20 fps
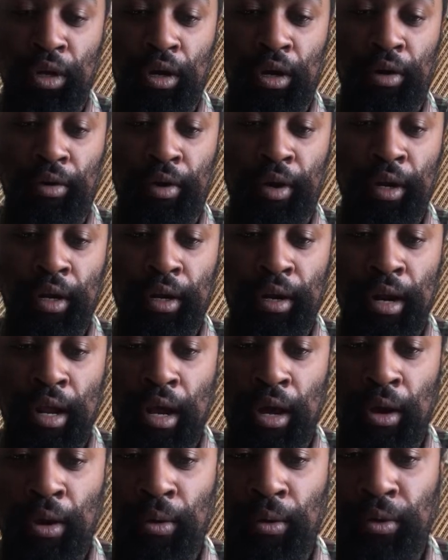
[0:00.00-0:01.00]
All right,
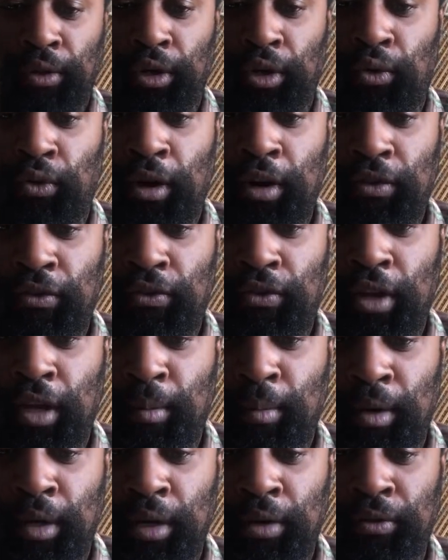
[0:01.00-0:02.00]
now the great
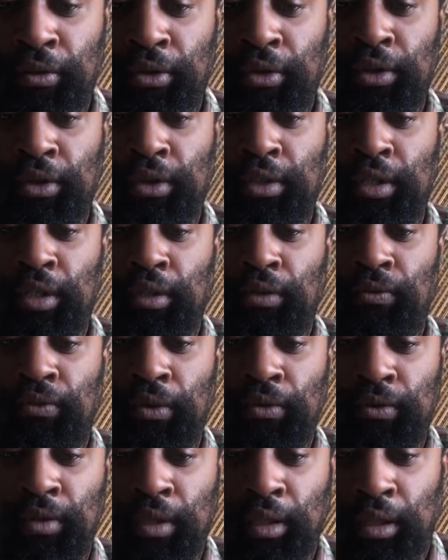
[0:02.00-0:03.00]
famine of
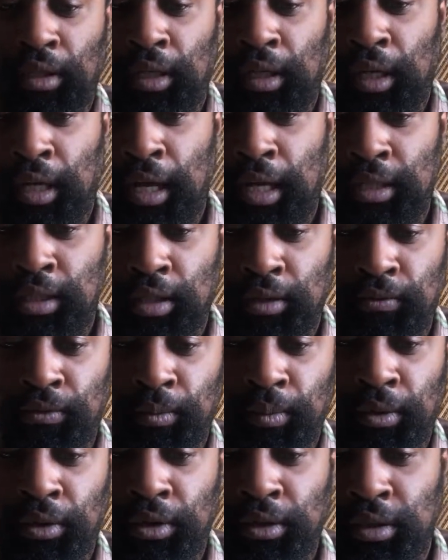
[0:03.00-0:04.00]
1315 that lasted
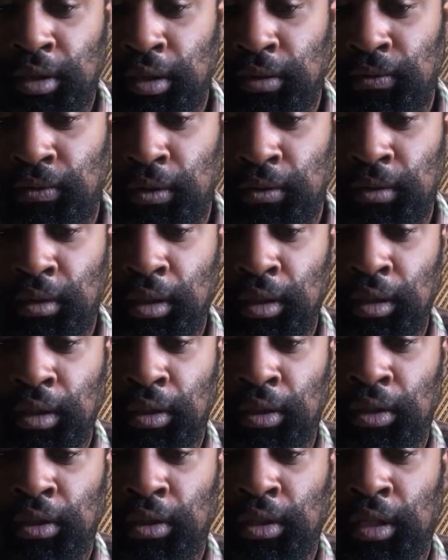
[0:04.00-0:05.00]
from 1315 to
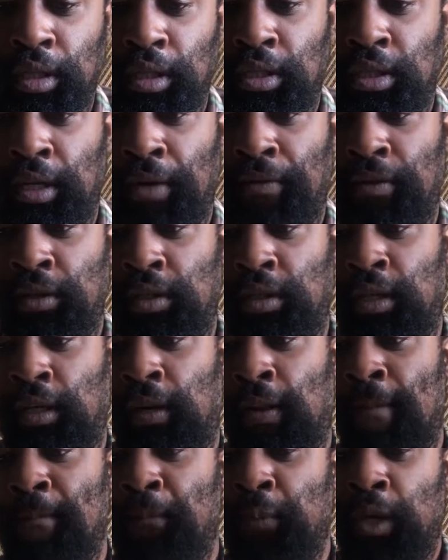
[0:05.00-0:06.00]
1317.
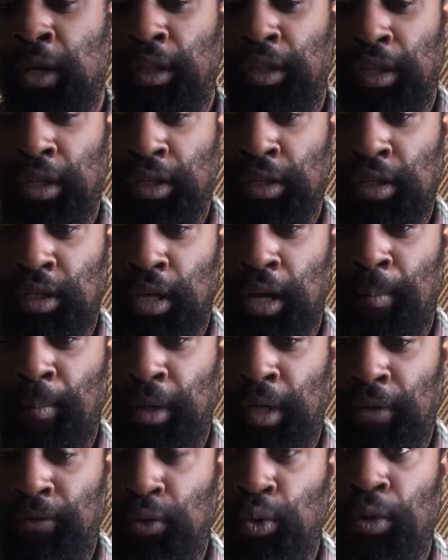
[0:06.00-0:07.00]
This, I'm going
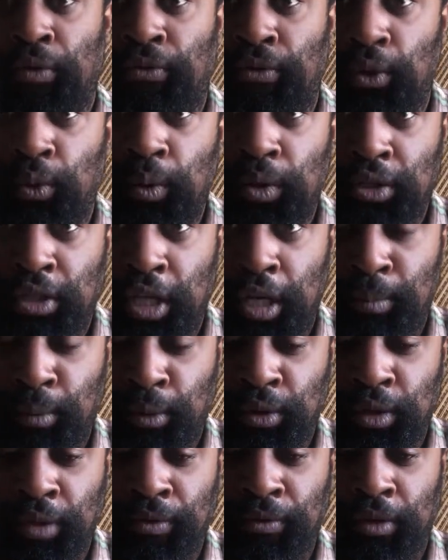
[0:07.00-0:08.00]
to give you a few
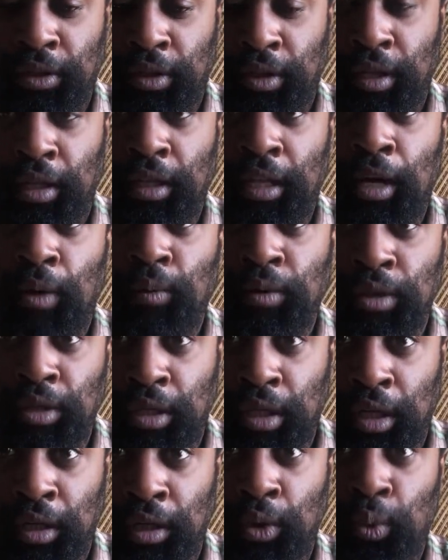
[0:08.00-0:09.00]
examples of the thing that was
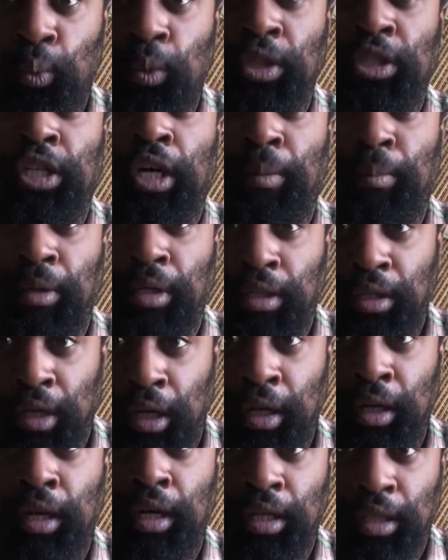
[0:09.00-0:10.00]
done, which shall be
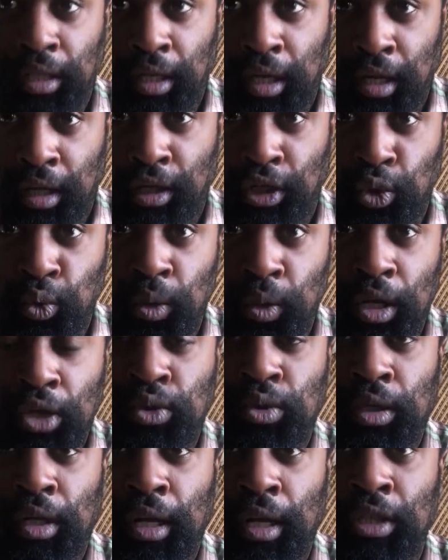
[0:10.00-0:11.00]
done again. You
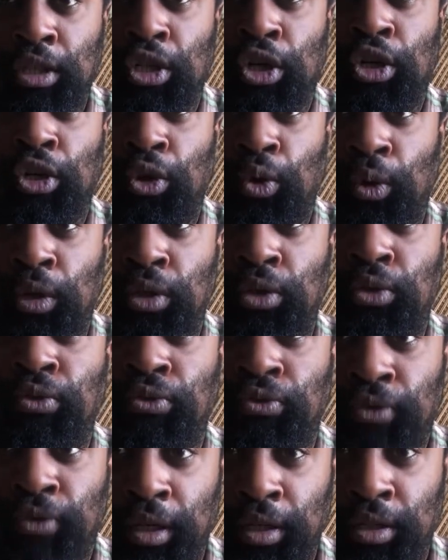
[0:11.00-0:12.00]
Israelites are going to
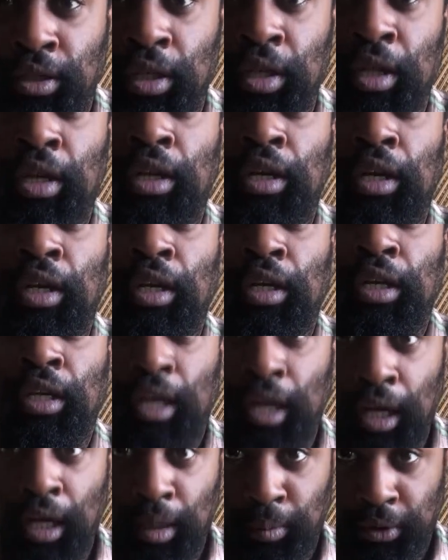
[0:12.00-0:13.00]
face
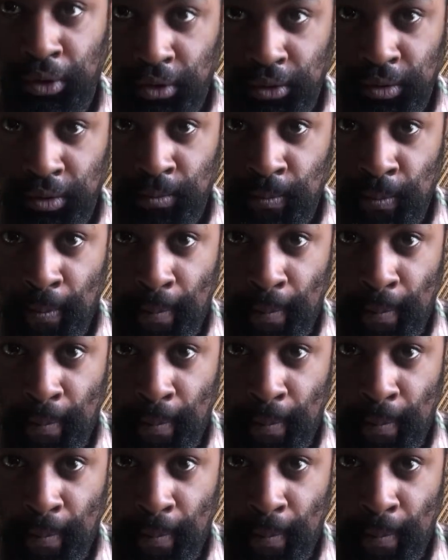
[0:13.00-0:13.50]
cannibalism.